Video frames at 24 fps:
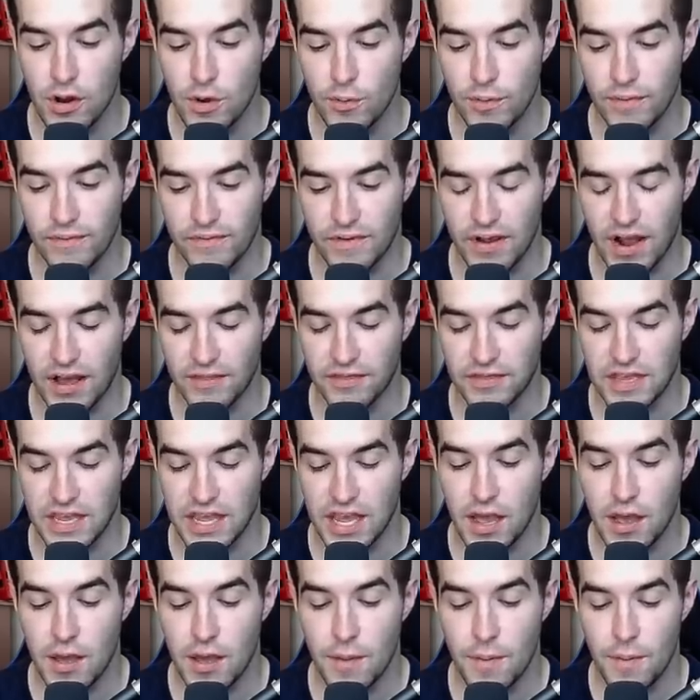We've got
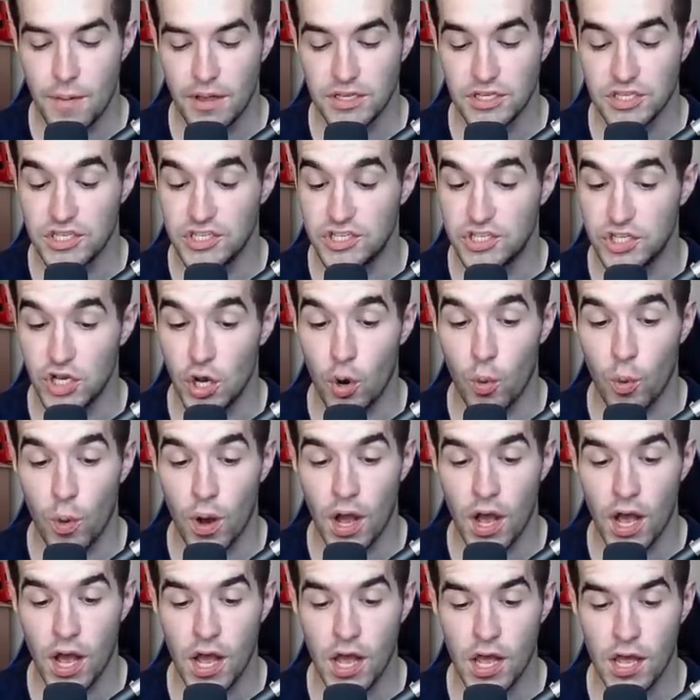the
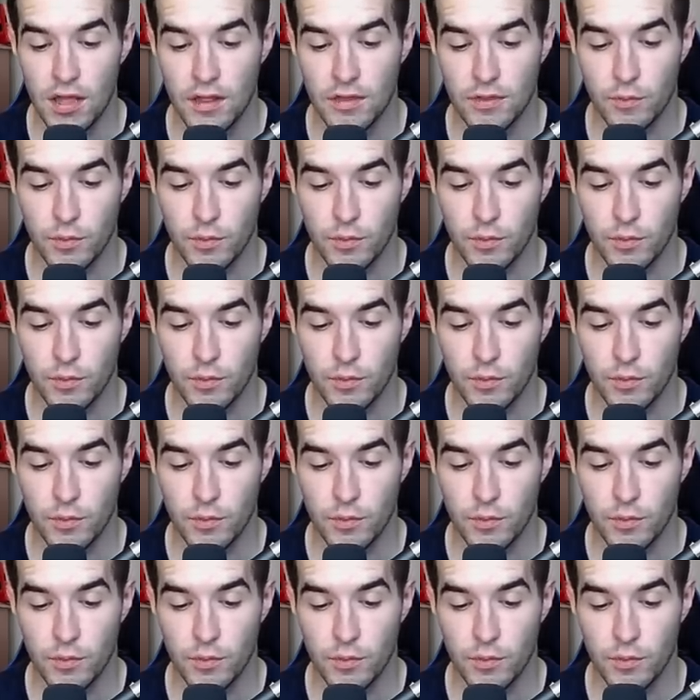Zoa.